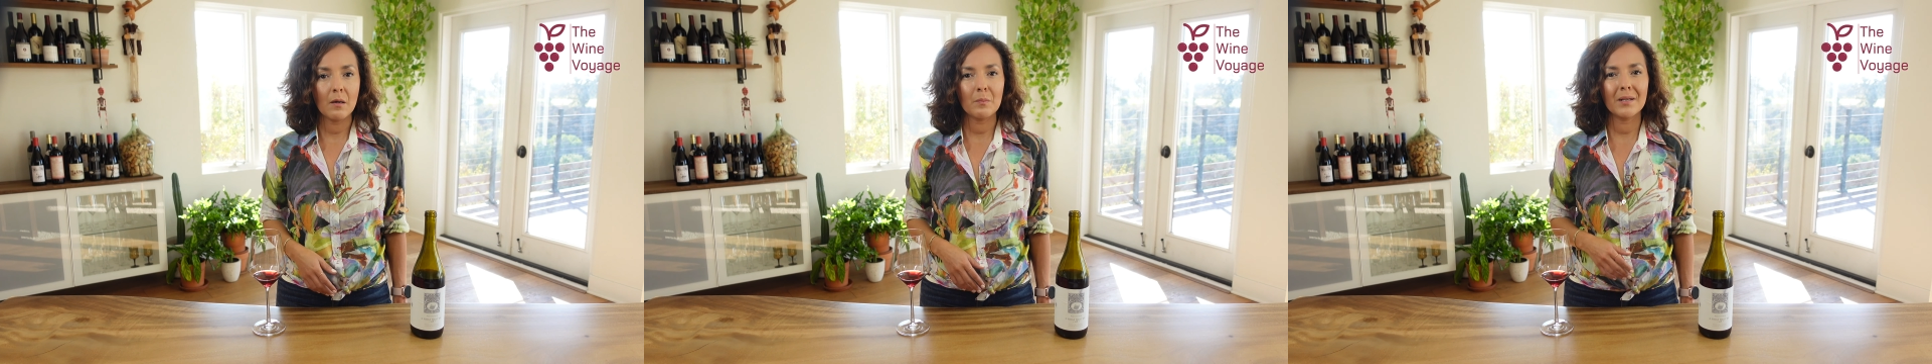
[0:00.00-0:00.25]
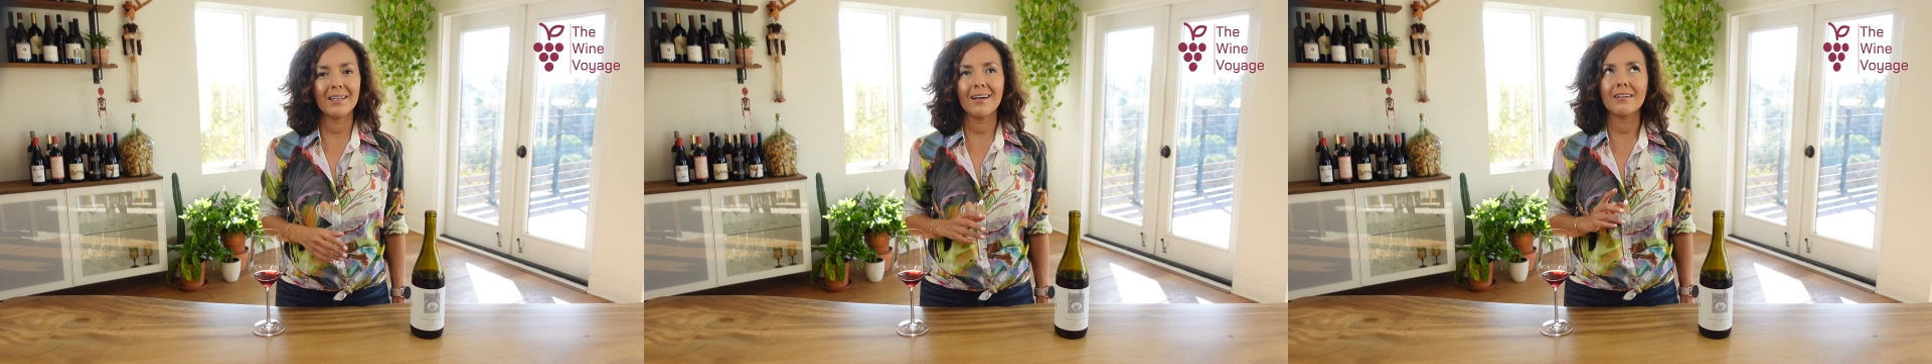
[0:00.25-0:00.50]

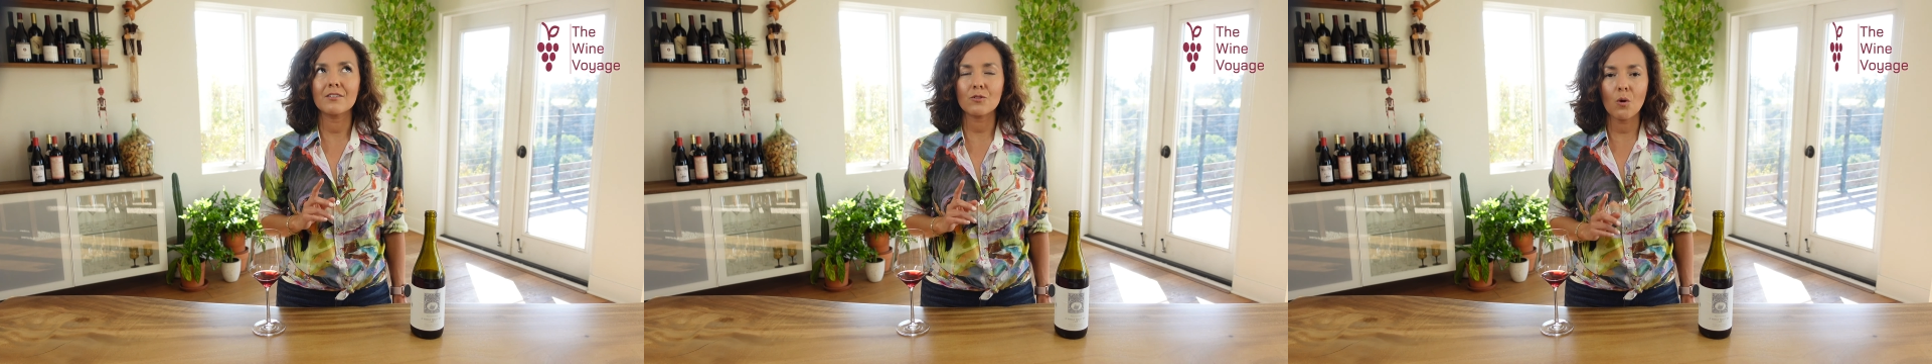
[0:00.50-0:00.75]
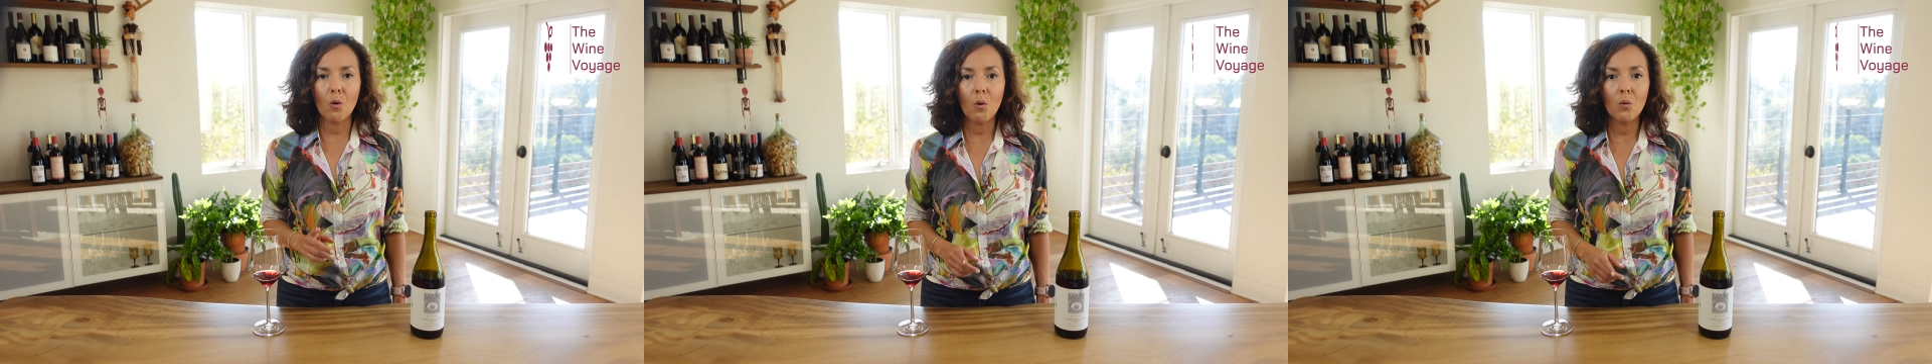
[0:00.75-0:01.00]
but that
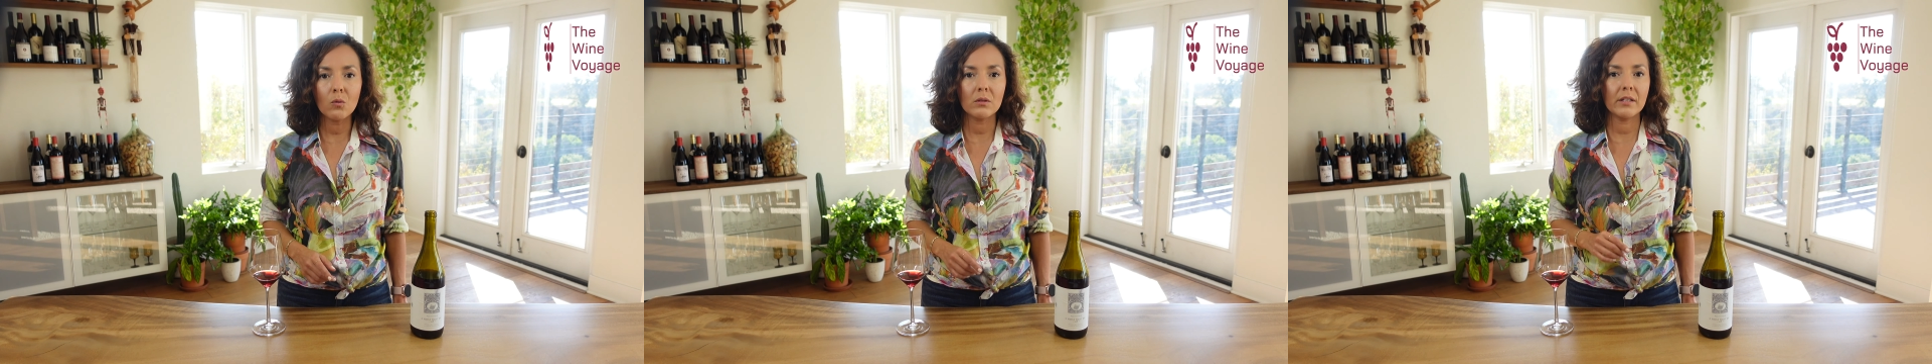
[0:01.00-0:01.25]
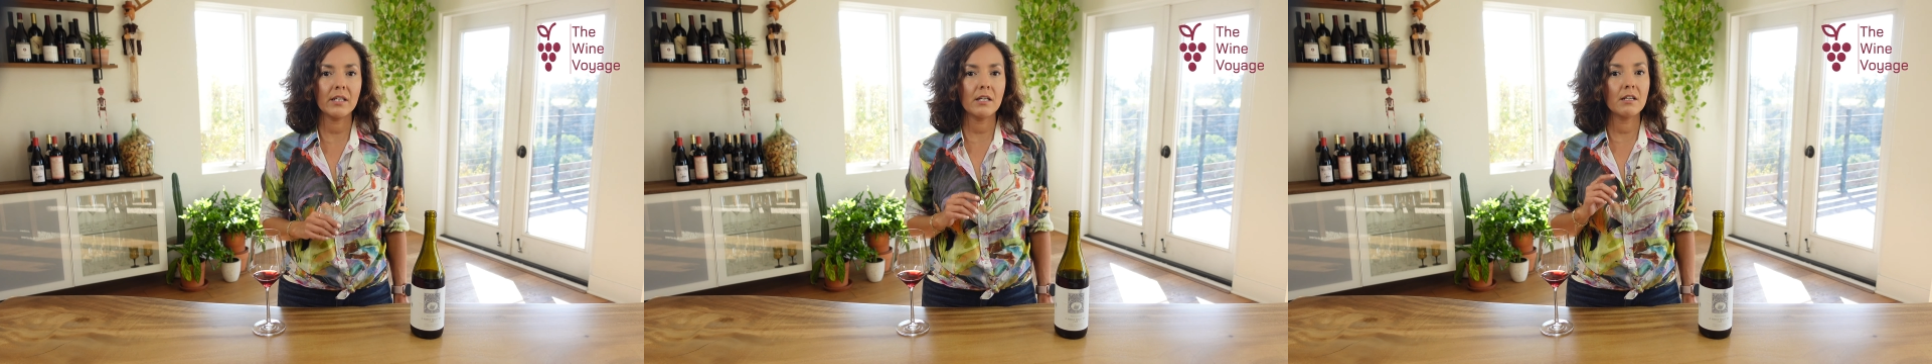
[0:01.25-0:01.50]
is
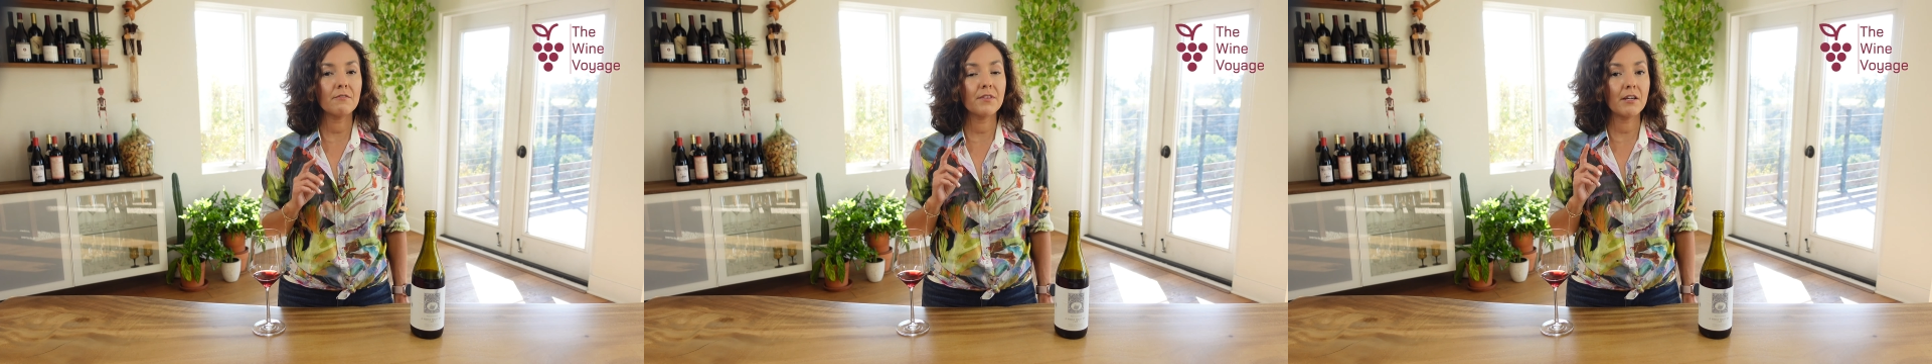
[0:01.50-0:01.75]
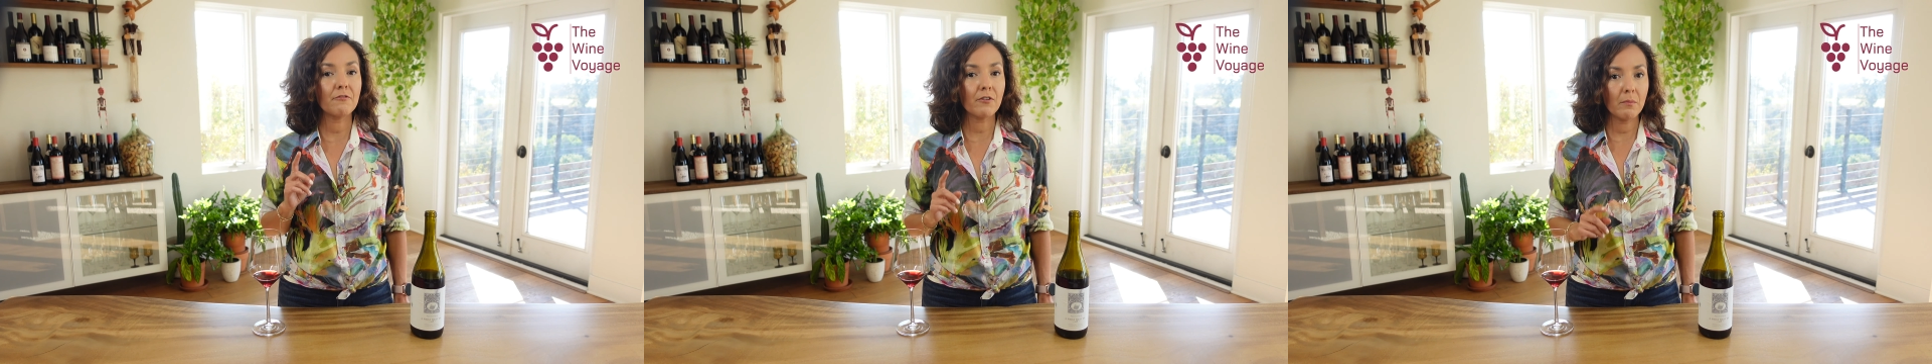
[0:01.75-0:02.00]
only if
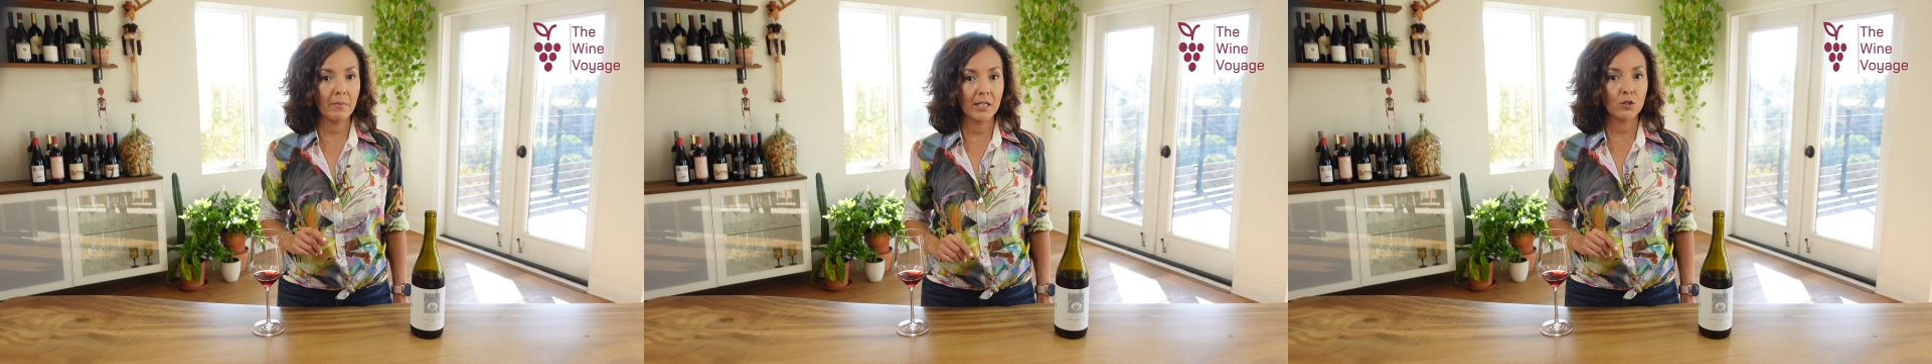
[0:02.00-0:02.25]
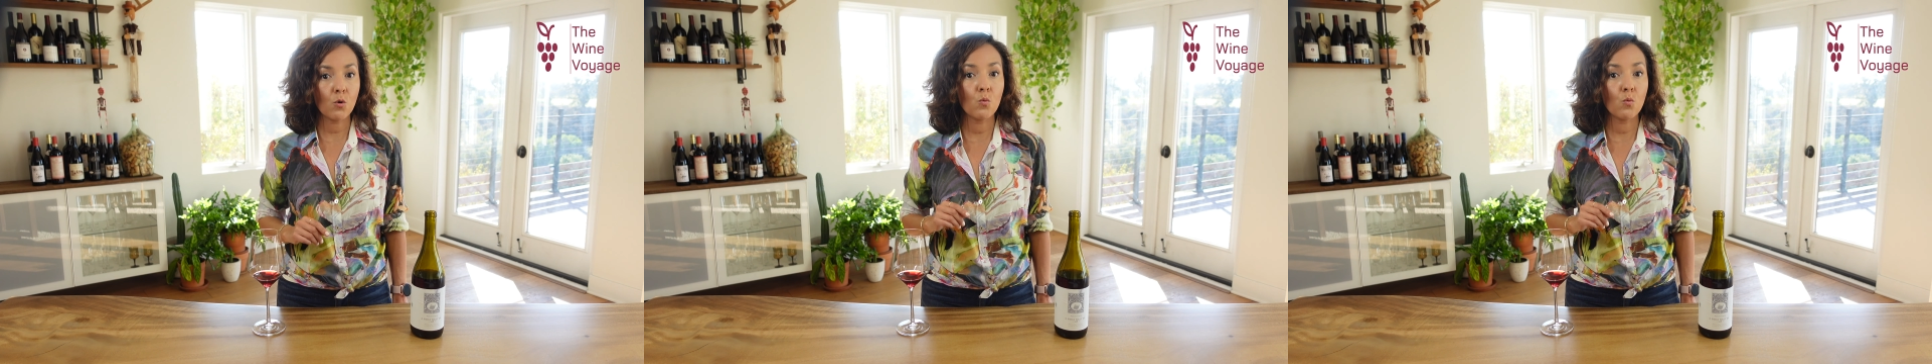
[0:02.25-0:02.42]
they ferment